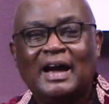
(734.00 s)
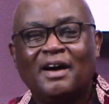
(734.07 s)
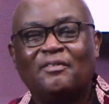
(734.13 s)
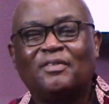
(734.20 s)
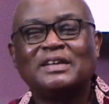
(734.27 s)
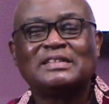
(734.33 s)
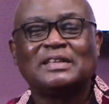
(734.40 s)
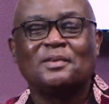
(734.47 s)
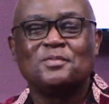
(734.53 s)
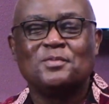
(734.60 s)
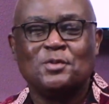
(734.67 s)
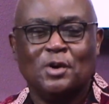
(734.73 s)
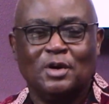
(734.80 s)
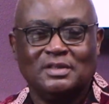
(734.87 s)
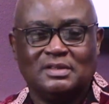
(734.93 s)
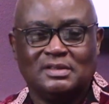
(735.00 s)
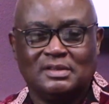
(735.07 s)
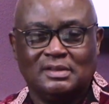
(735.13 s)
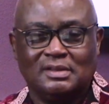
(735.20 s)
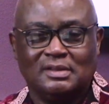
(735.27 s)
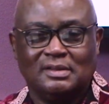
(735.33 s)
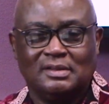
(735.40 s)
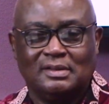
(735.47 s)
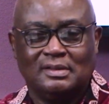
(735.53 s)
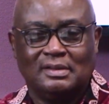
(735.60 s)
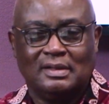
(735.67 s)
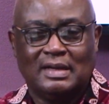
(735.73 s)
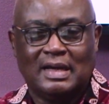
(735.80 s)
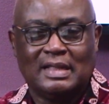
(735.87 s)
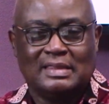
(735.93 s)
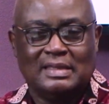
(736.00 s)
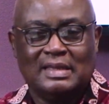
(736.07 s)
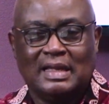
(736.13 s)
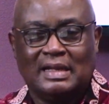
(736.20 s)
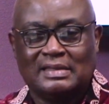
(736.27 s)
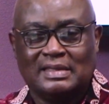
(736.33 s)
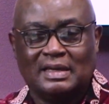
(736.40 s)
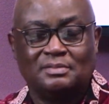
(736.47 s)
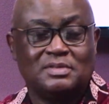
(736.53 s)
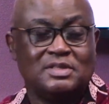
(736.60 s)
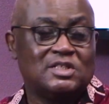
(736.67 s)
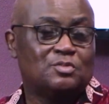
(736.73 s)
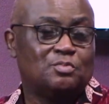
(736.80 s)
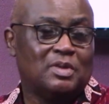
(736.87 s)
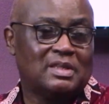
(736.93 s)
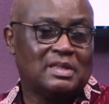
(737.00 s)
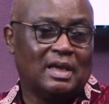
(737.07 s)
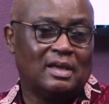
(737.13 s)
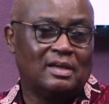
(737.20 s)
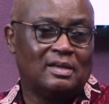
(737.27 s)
for Sam George, I think at times it's bitter.